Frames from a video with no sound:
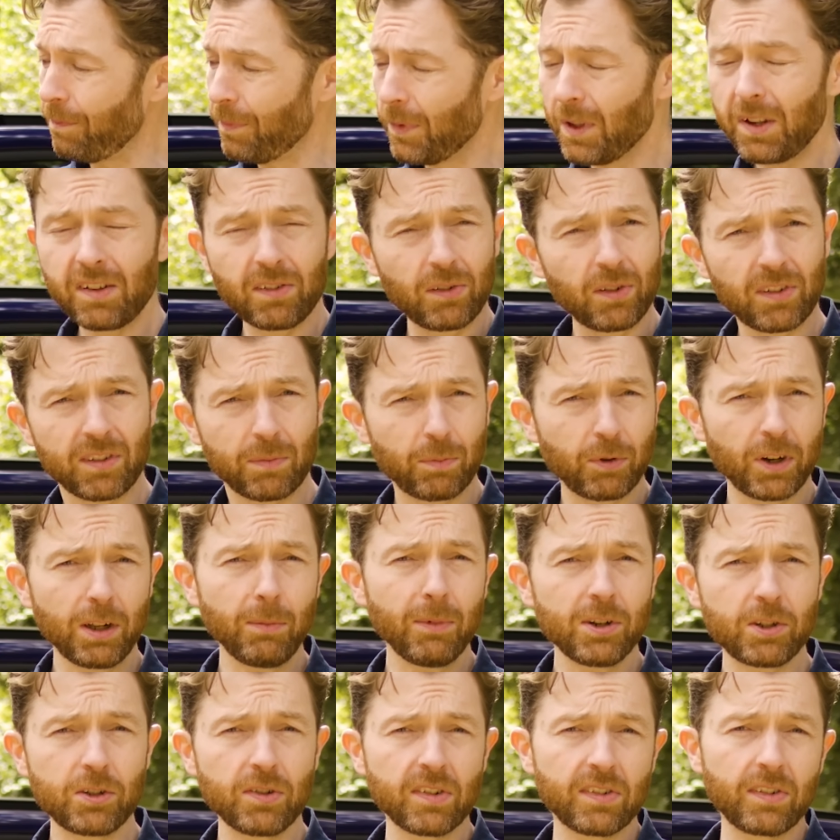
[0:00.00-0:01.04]
this looks pretty
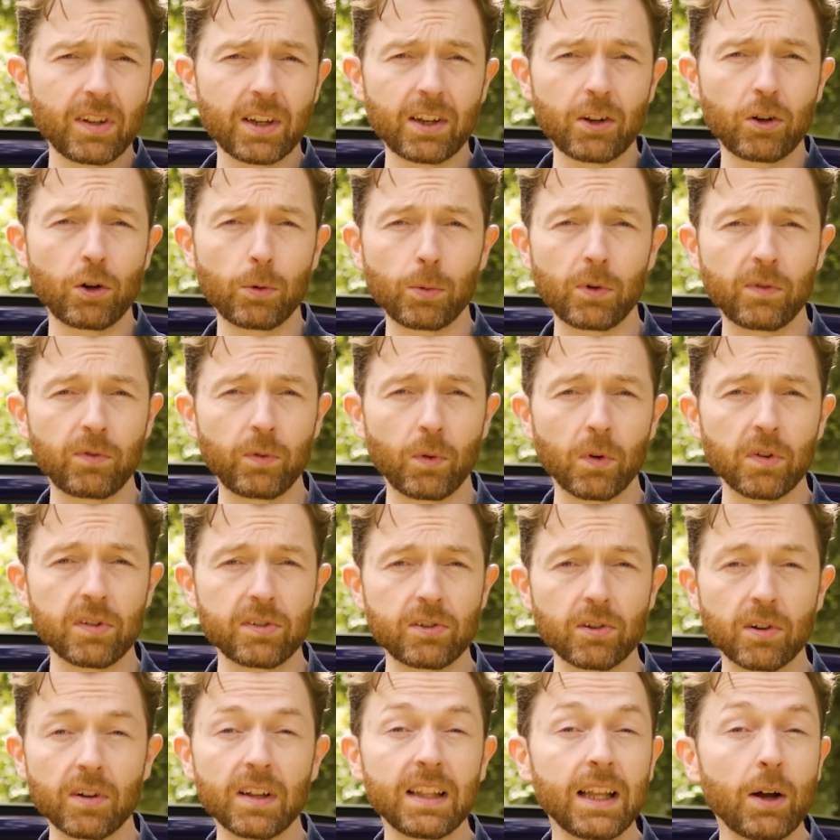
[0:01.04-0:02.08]
much just like a normal
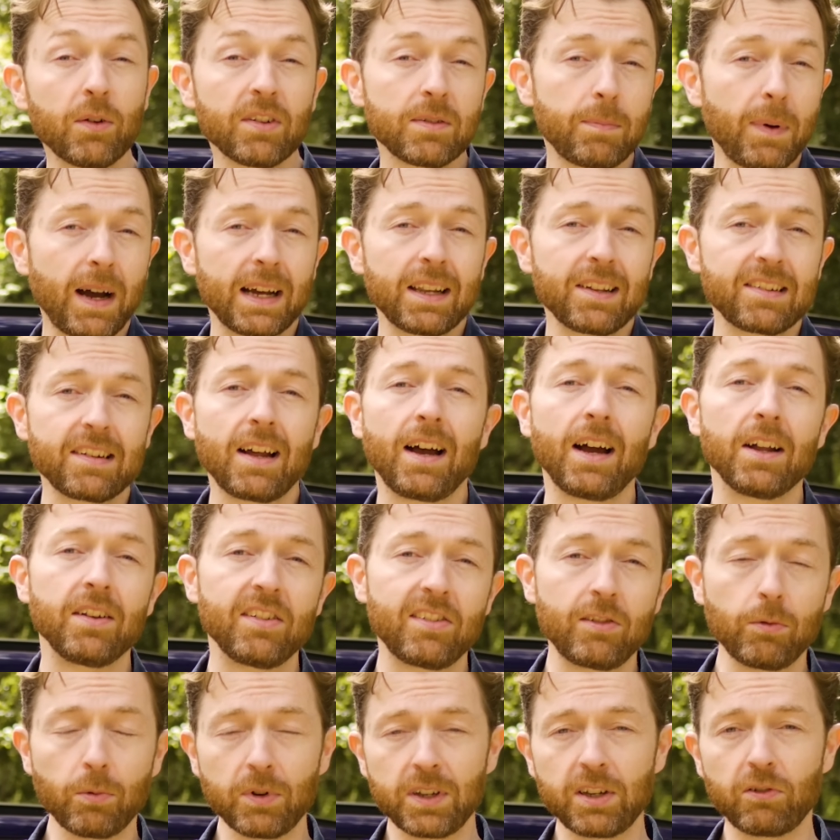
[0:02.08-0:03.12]
Forester, and that was by design.
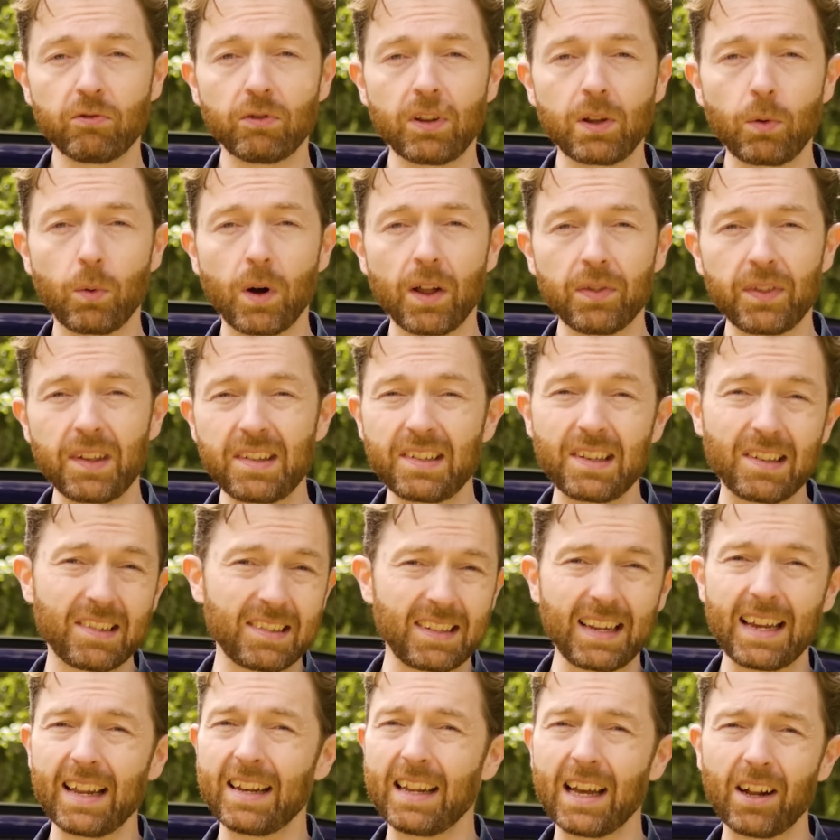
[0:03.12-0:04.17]
Subaru didn't really want this to
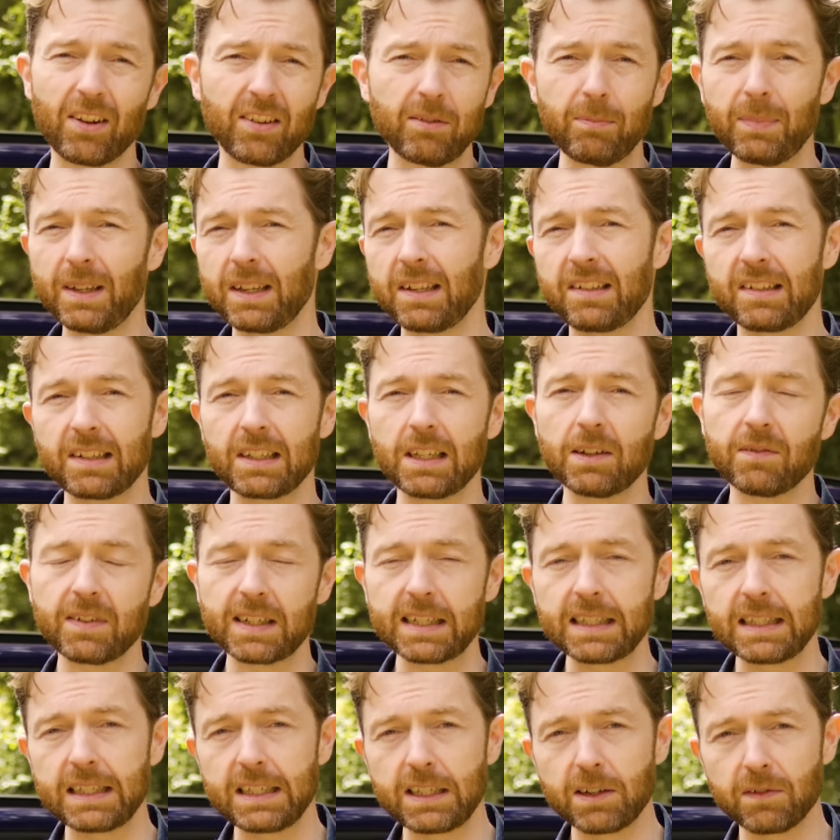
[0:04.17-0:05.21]
stand out as being
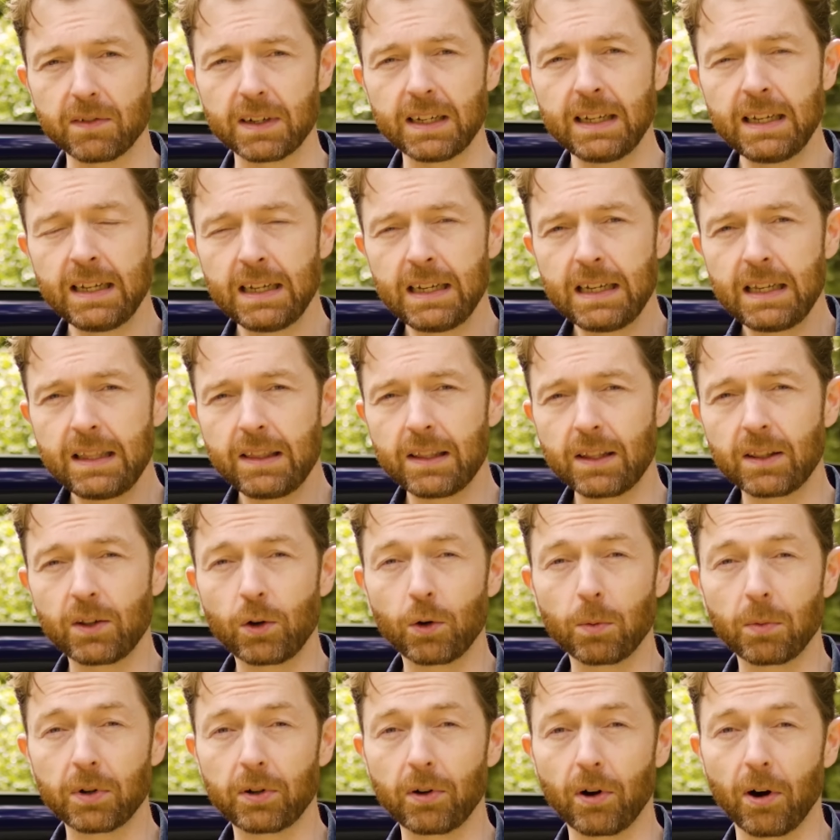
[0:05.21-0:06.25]
significantly different than the
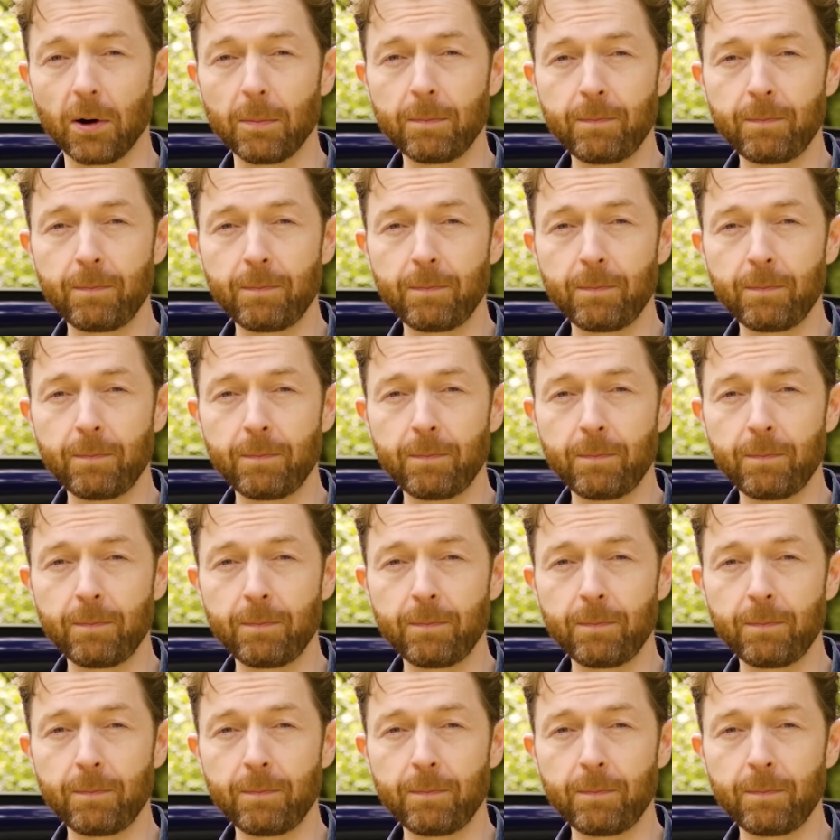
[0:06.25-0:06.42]
normal car.